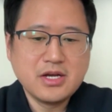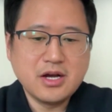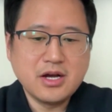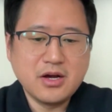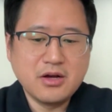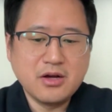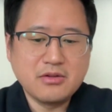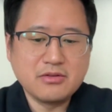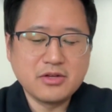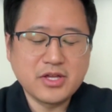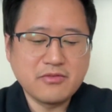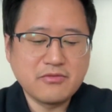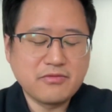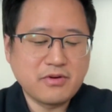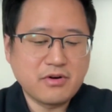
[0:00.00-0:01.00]

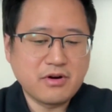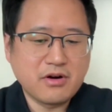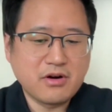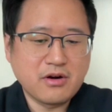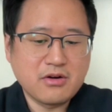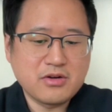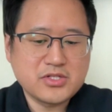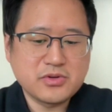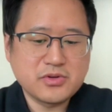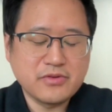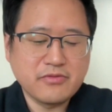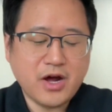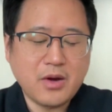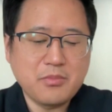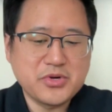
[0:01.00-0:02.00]
looking for sort
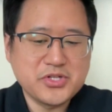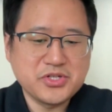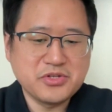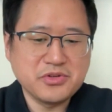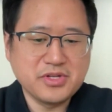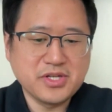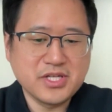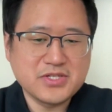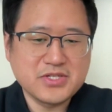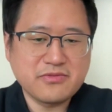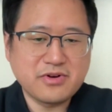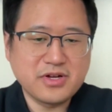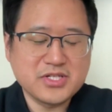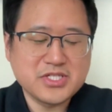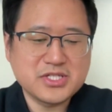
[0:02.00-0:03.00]
of opportunities
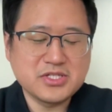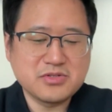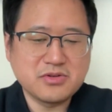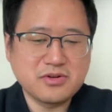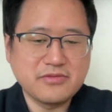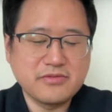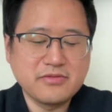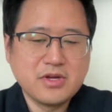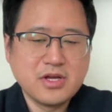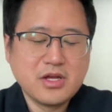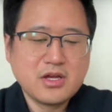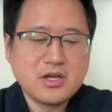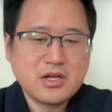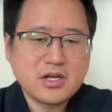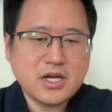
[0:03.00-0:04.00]
for us to sort of
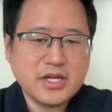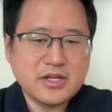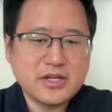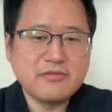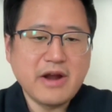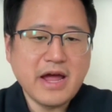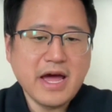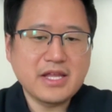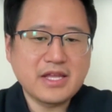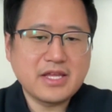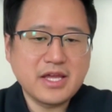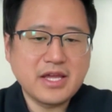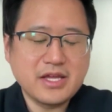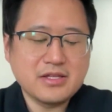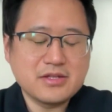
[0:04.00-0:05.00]
kind of
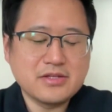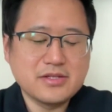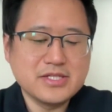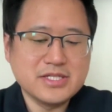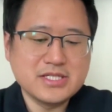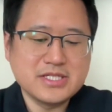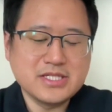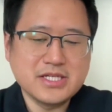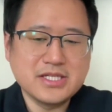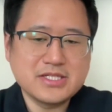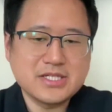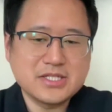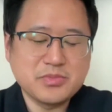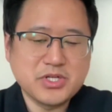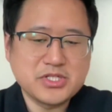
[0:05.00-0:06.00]
eradicate the disease
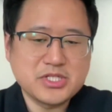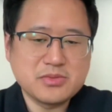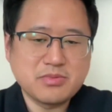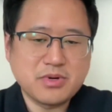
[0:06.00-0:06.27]
as much as